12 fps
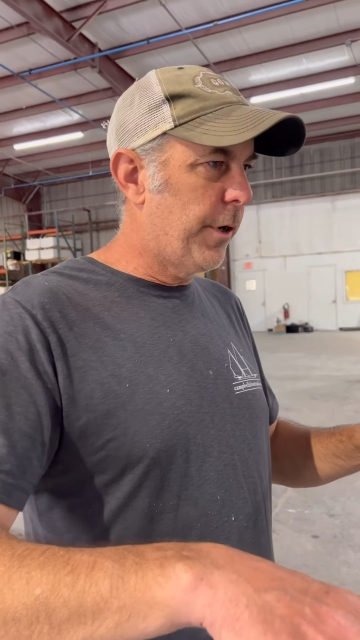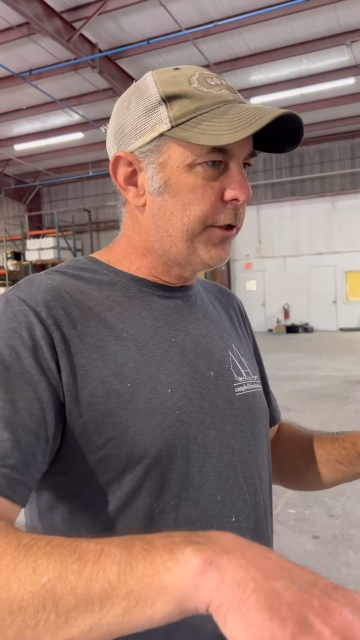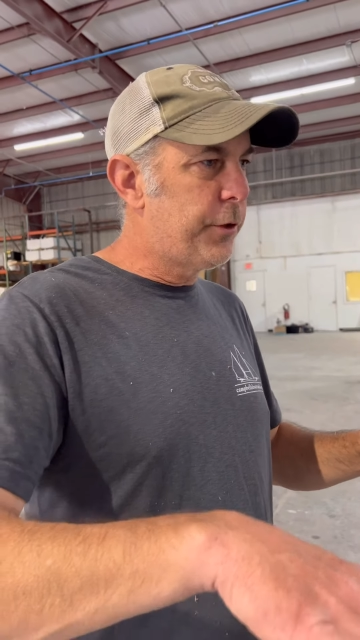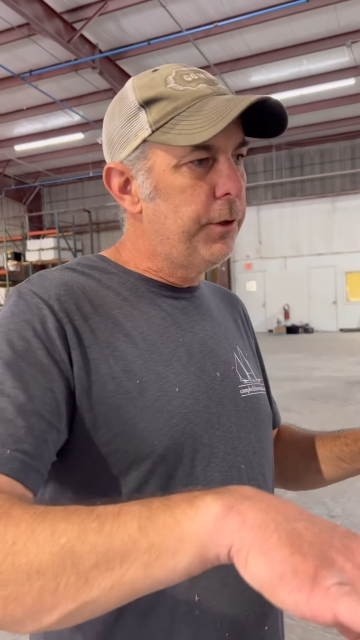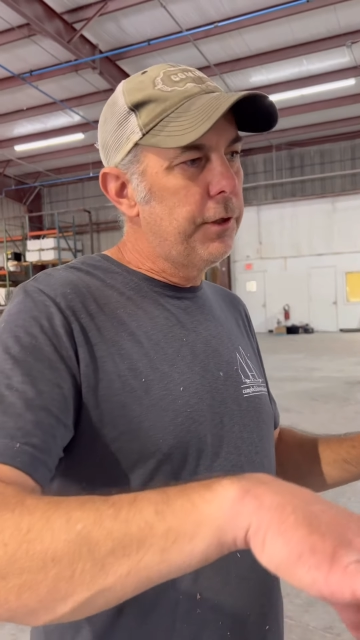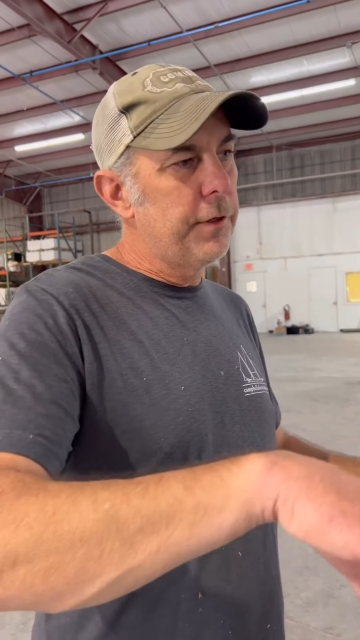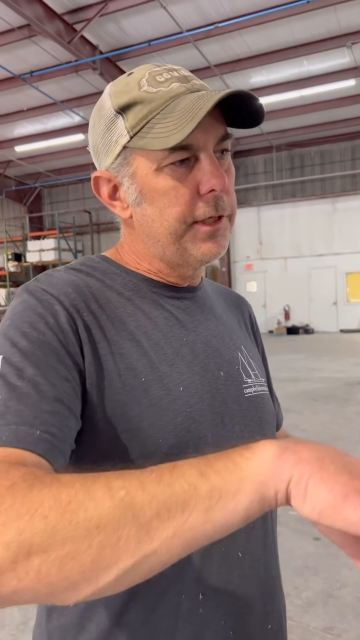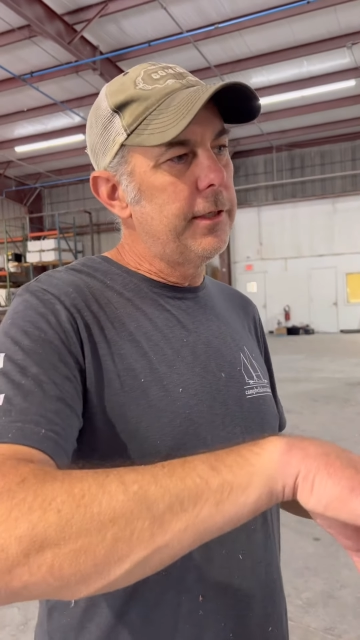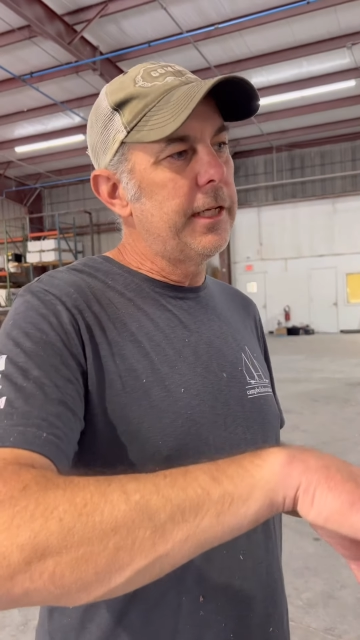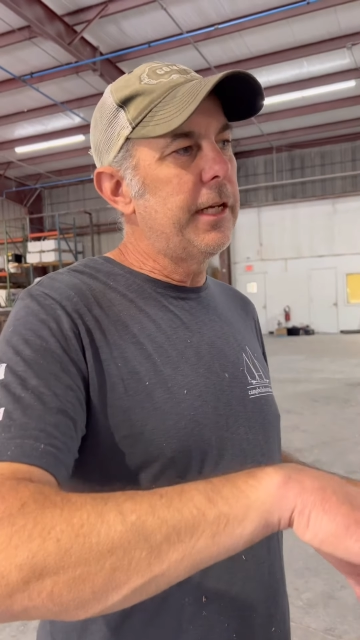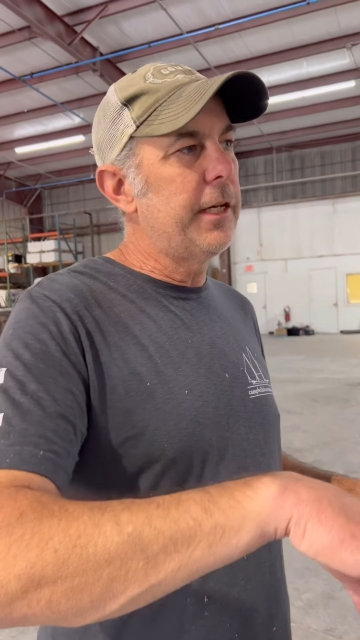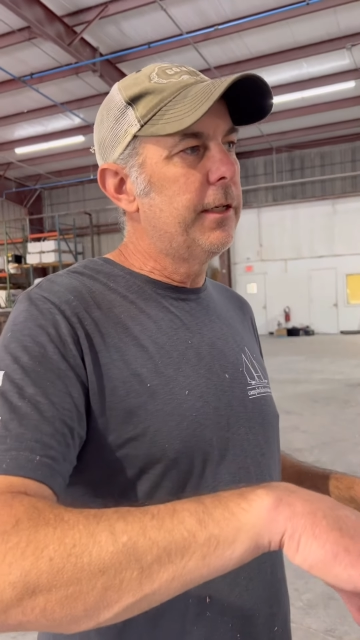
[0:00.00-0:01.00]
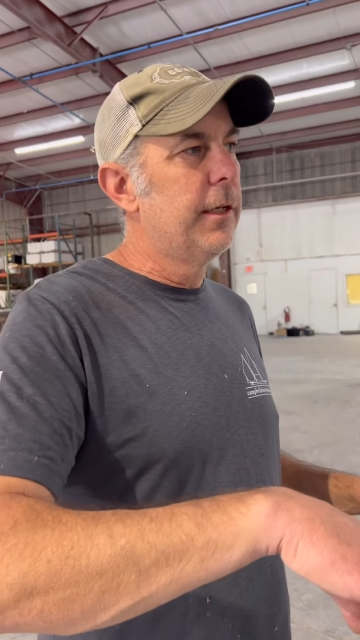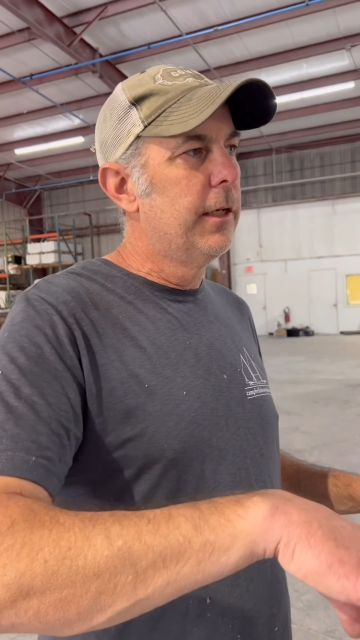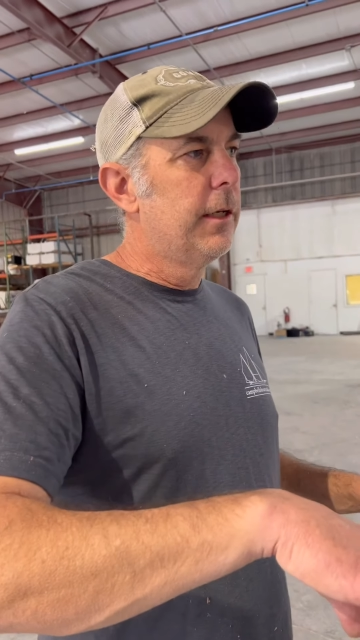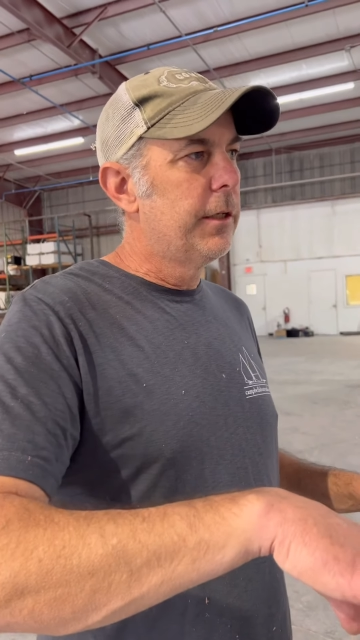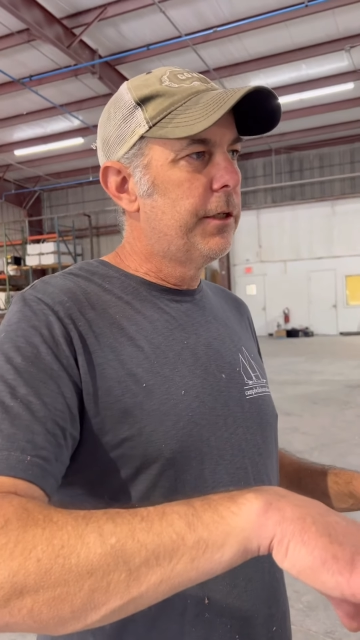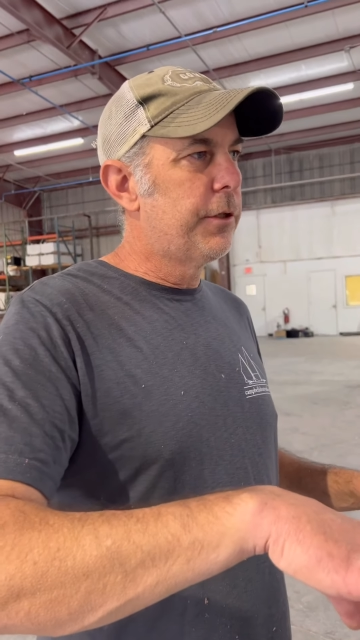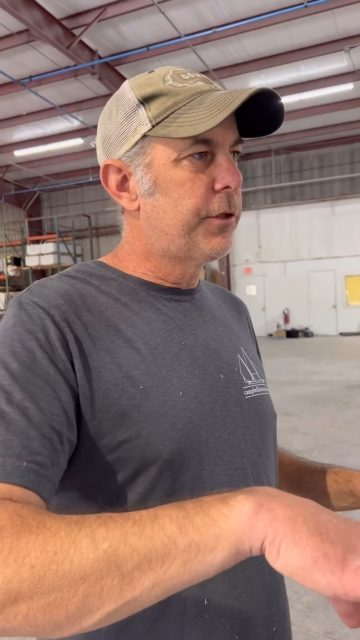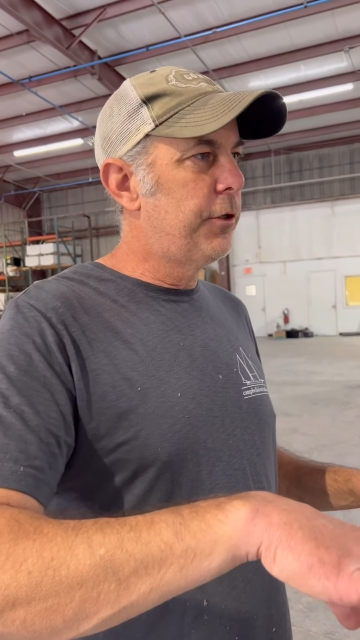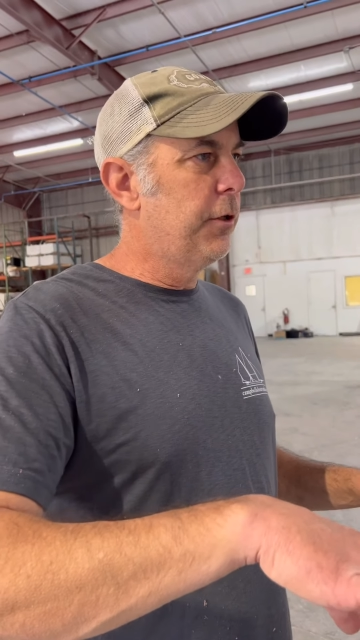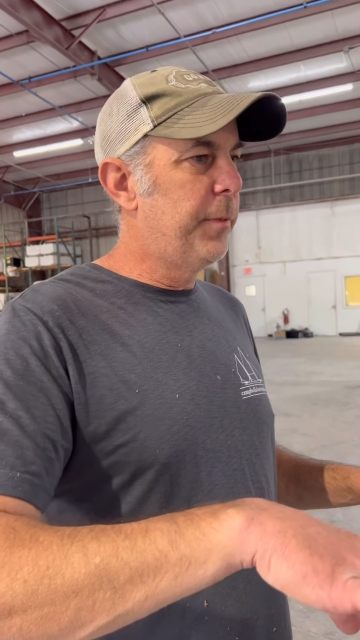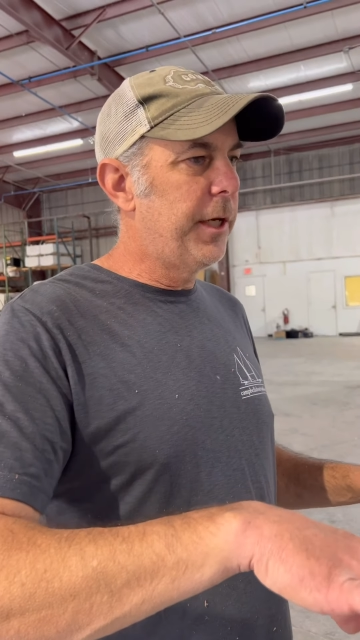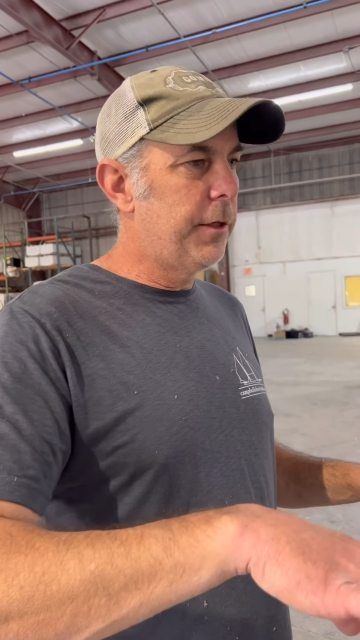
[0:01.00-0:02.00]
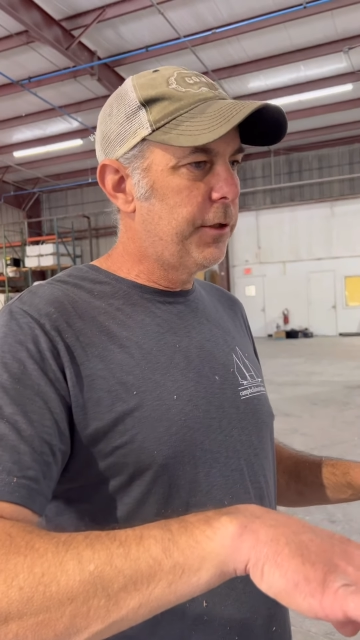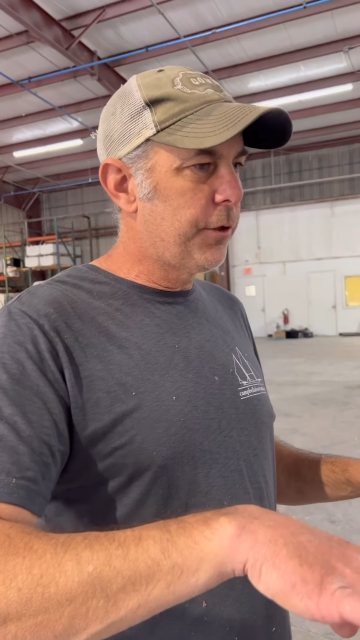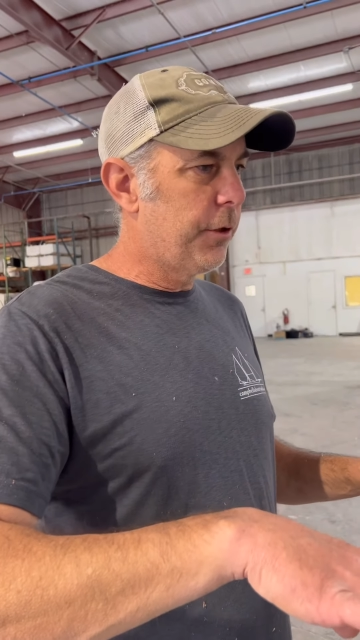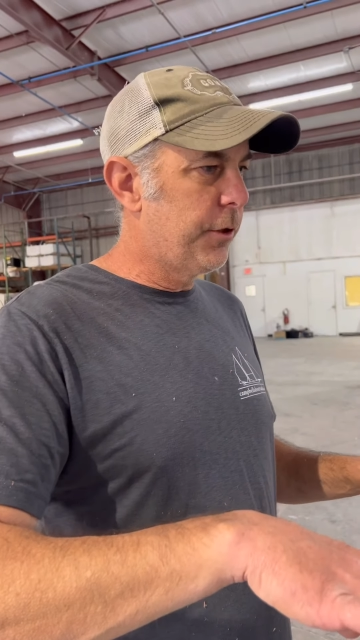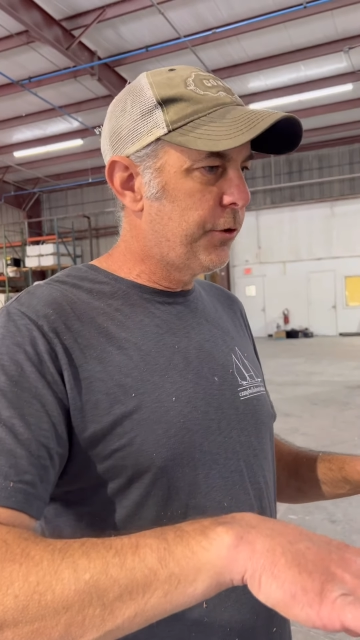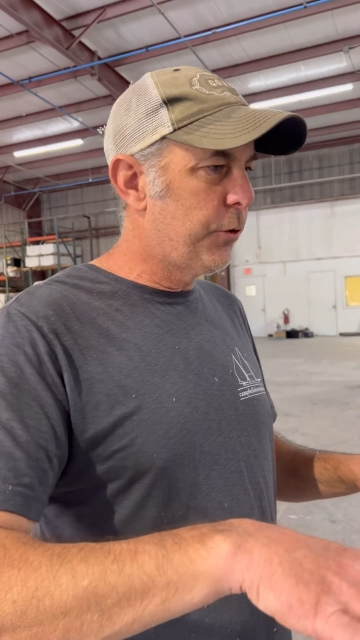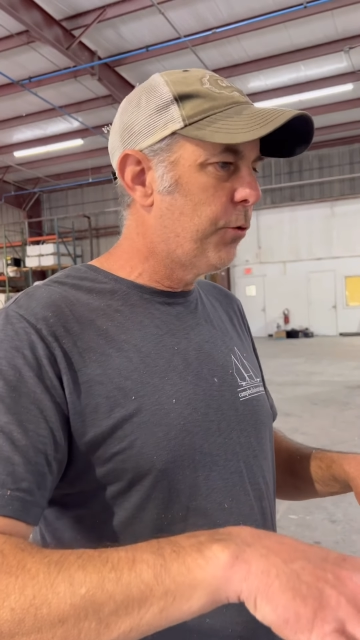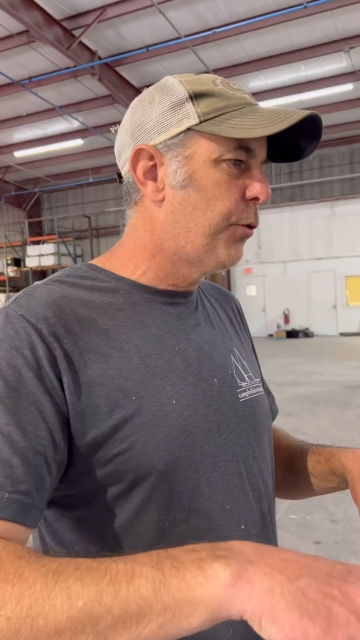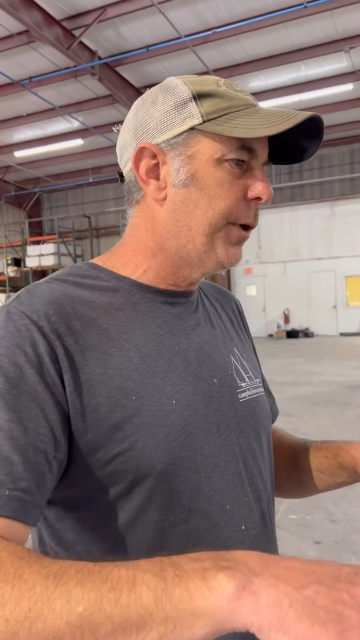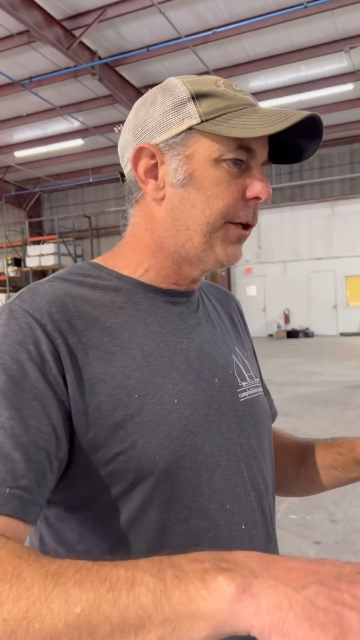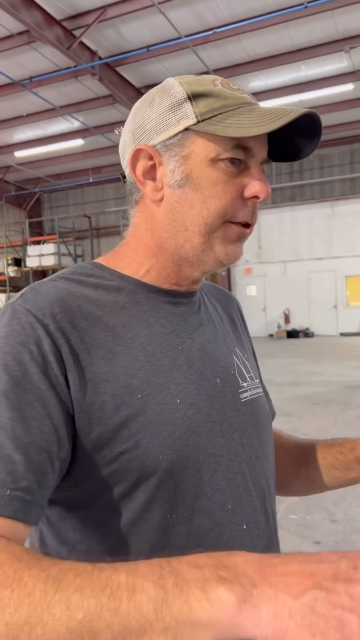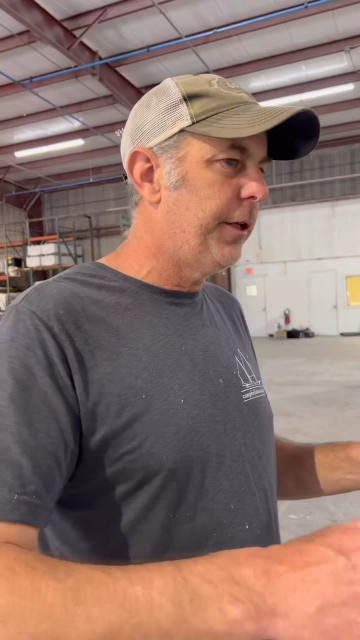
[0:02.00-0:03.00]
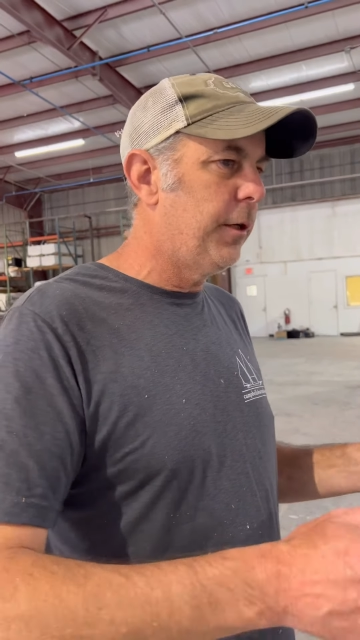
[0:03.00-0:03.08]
or 2 degree lean, you're still being turned so quickly,